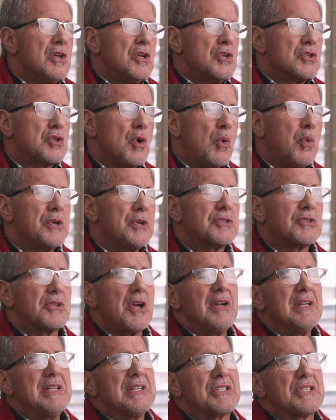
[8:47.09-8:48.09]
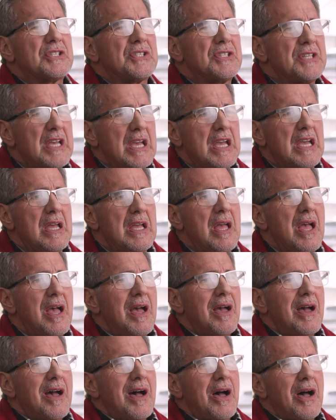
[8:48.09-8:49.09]
So we're starting to see
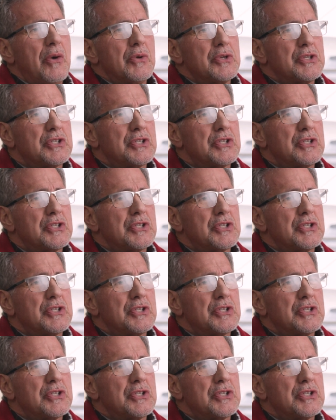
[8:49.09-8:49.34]
how a